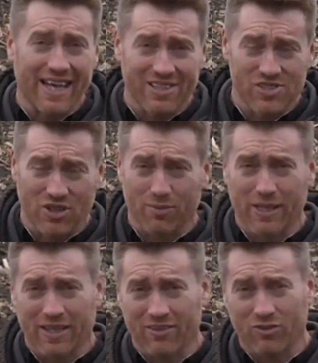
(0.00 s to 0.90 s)
next year
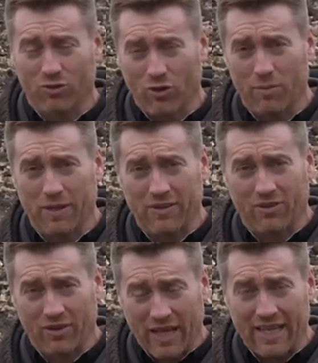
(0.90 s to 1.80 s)
because your soybeans
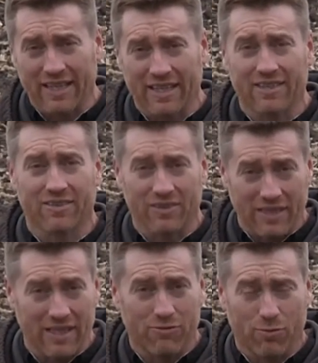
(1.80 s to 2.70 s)
are likely to
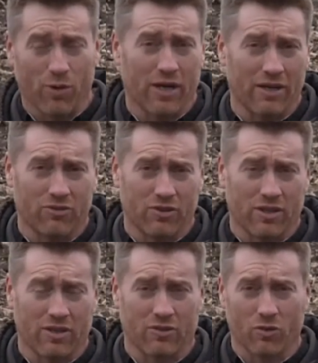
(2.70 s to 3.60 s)
leave more
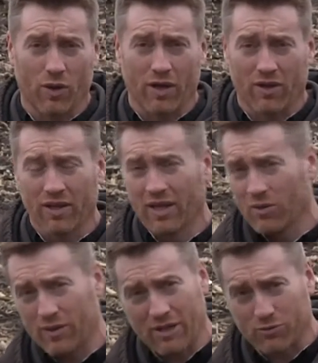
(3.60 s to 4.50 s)
nitrogen in the soil
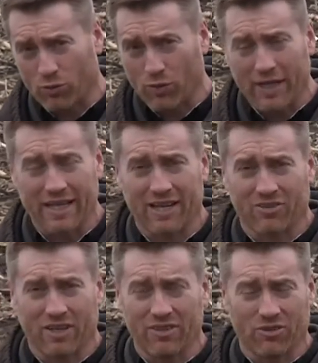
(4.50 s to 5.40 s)
when you have great
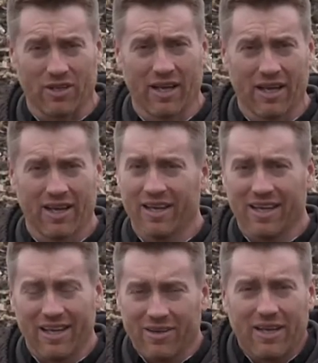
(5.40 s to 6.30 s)
nodulation,
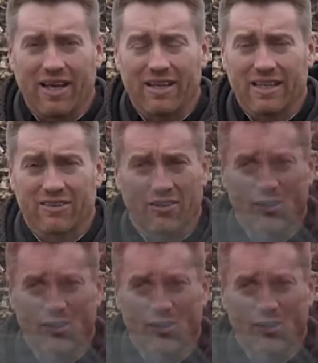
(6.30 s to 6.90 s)
I think it's